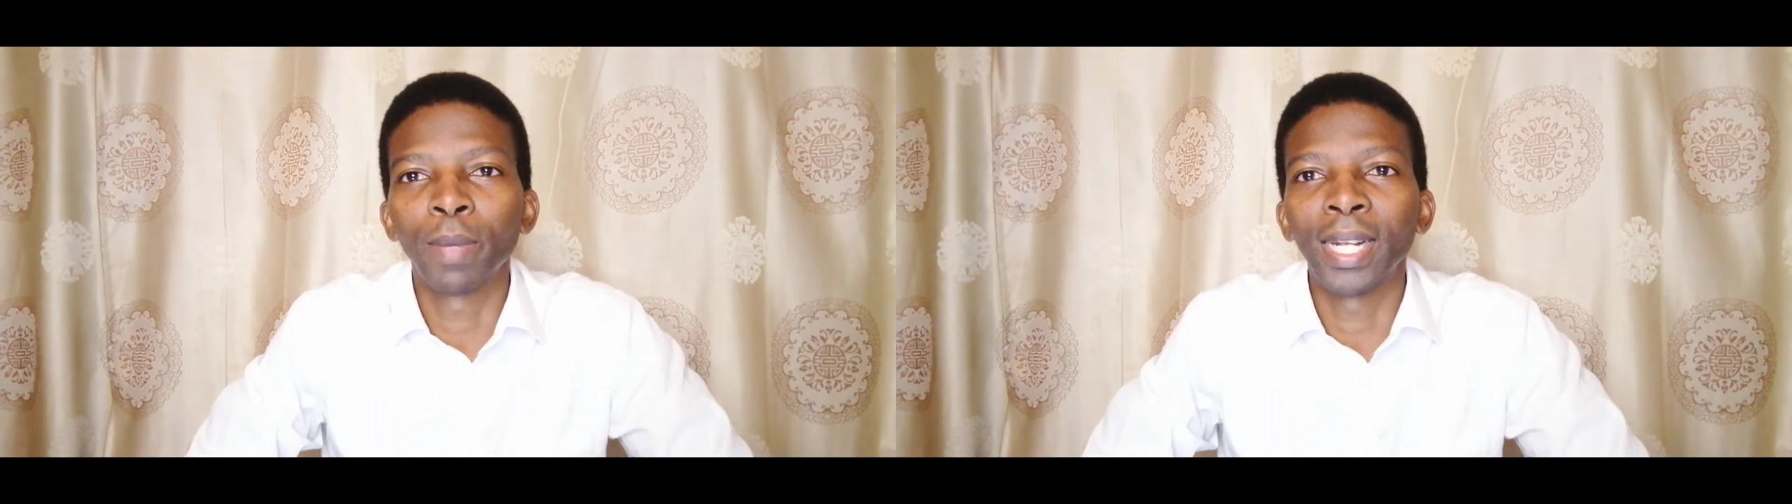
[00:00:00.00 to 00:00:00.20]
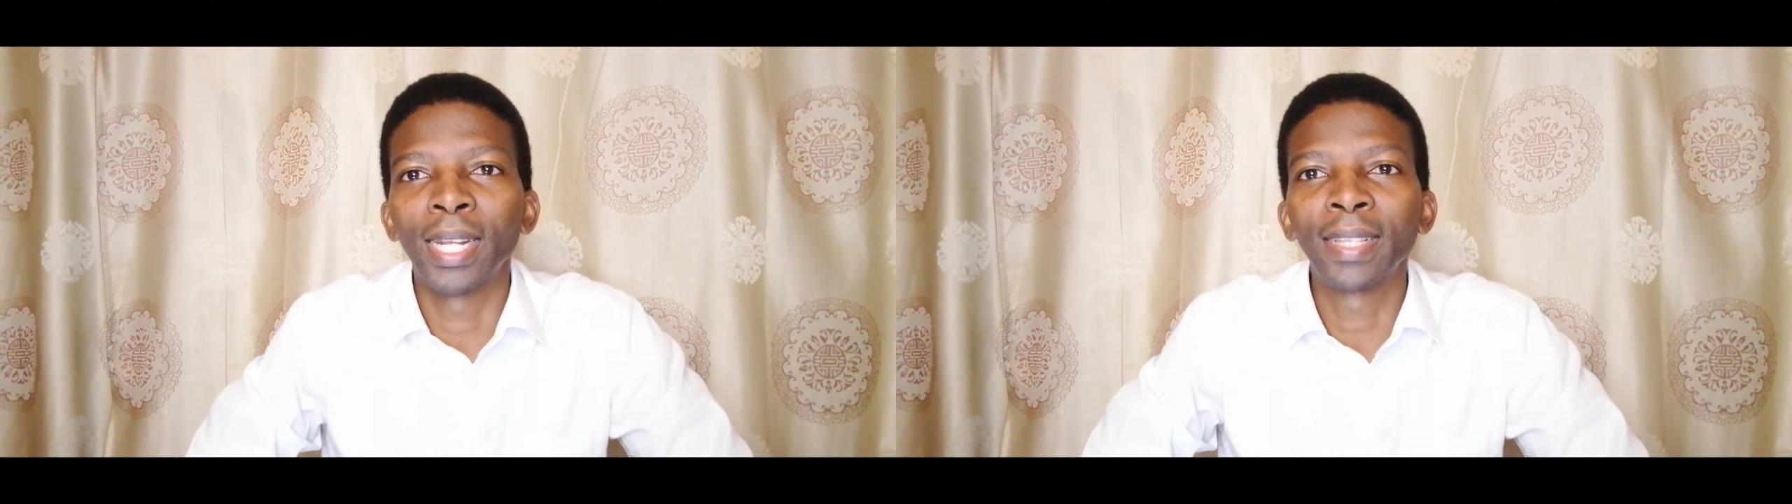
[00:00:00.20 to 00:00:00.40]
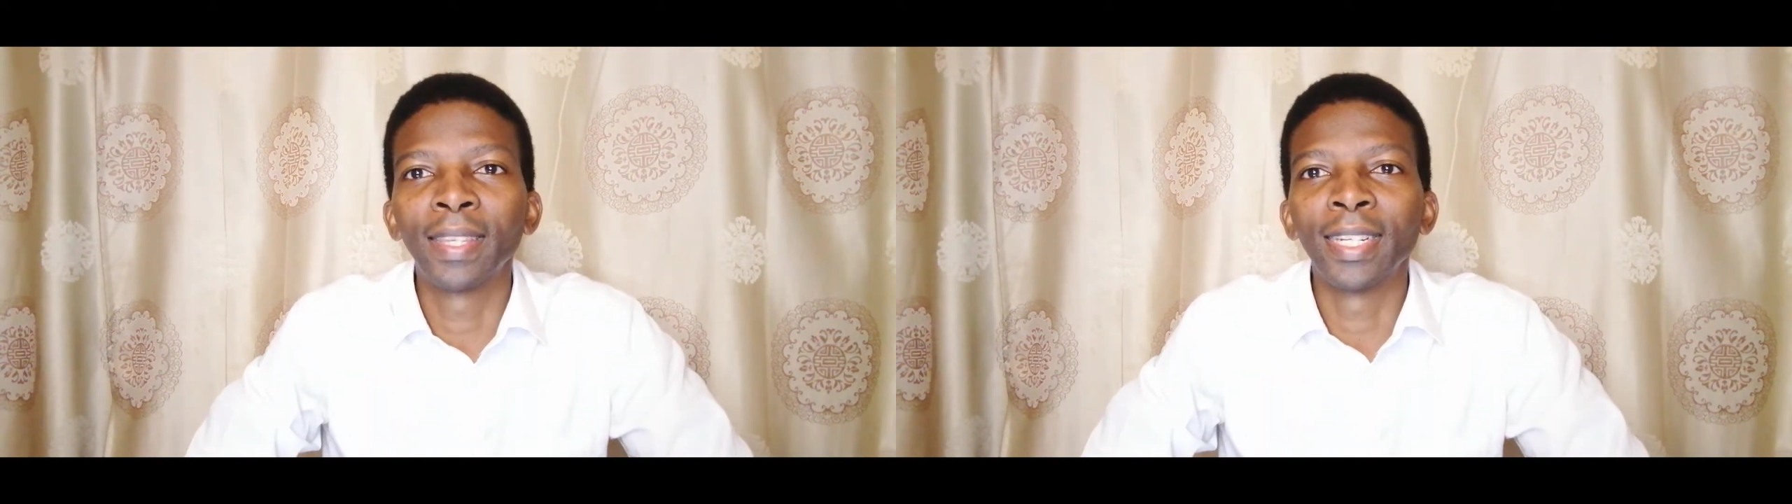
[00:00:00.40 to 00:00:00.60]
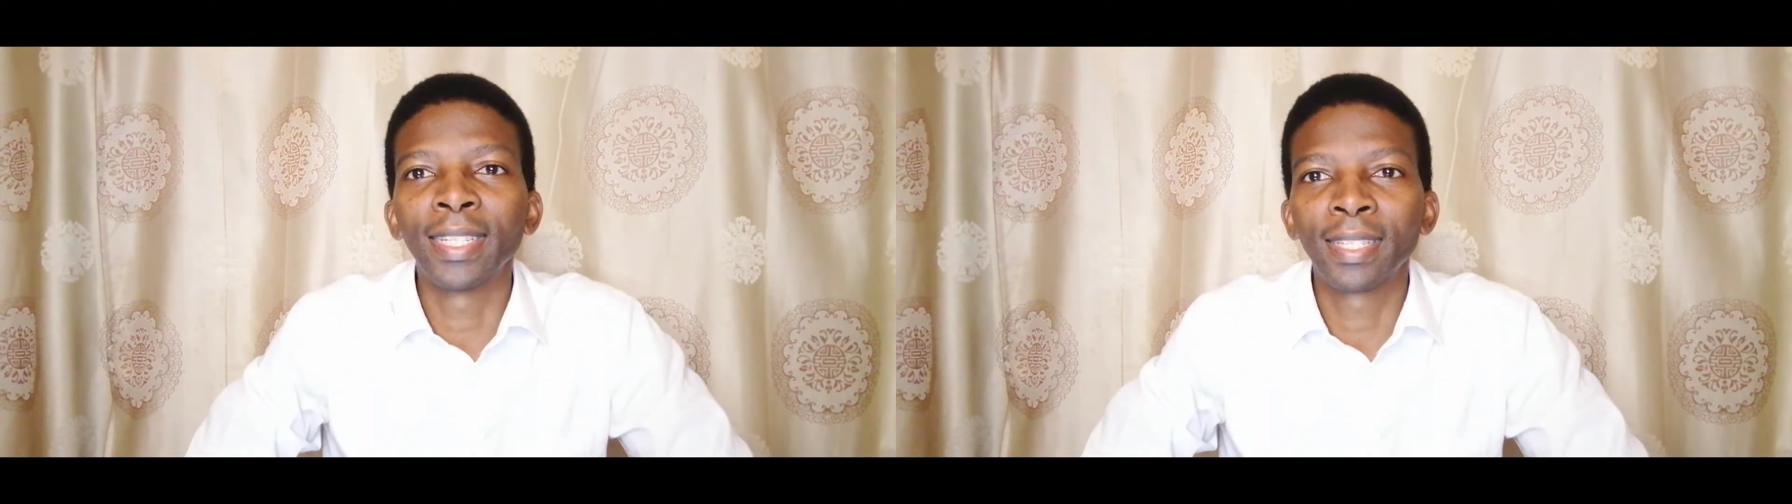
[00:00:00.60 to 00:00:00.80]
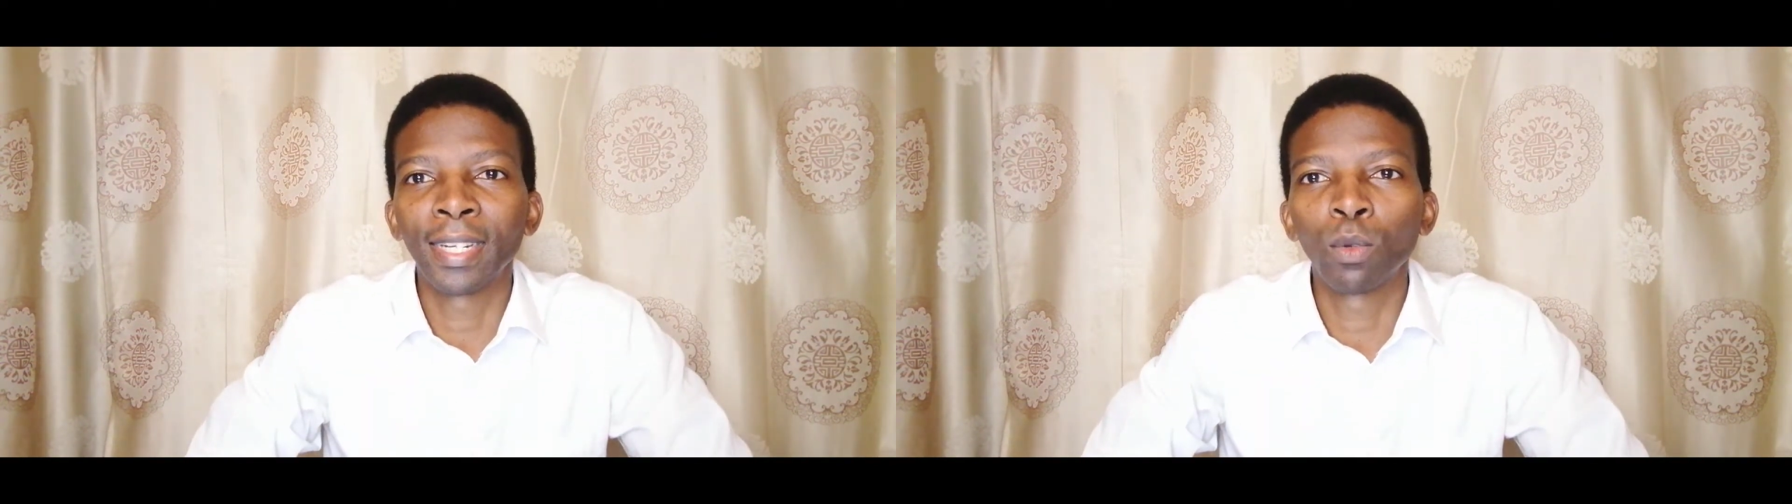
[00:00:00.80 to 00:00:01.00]
but lack the
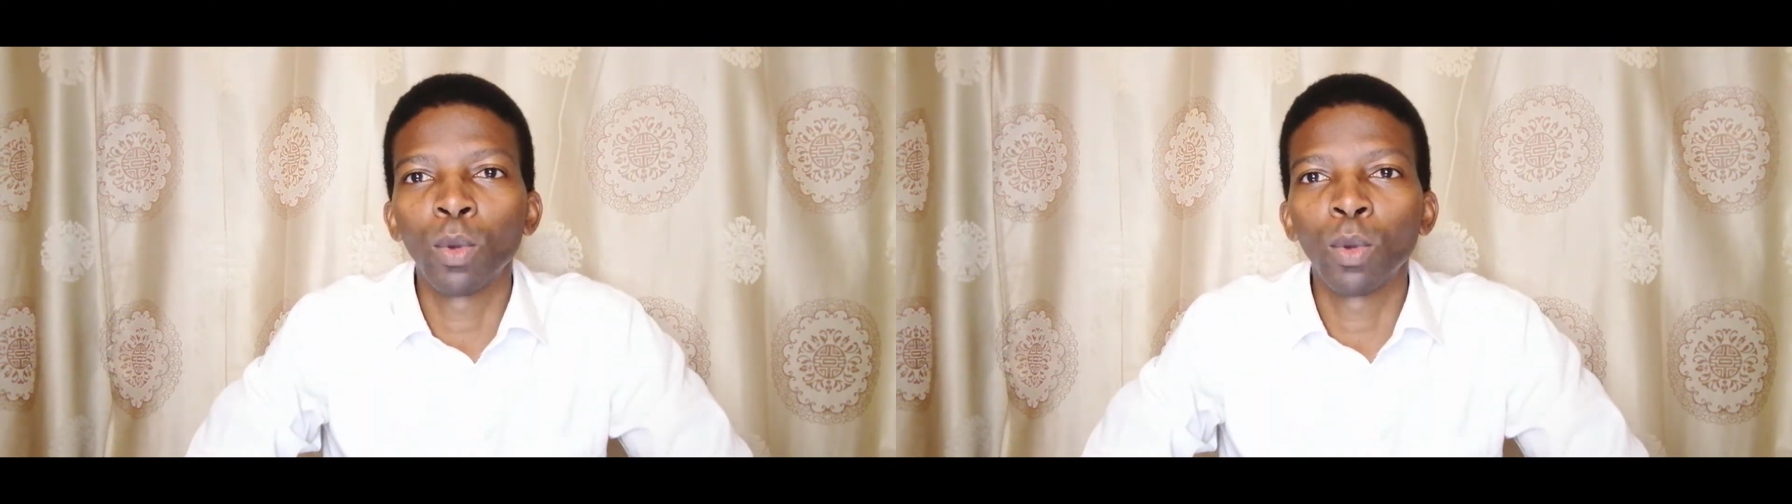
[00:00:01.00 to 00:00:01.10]
necessary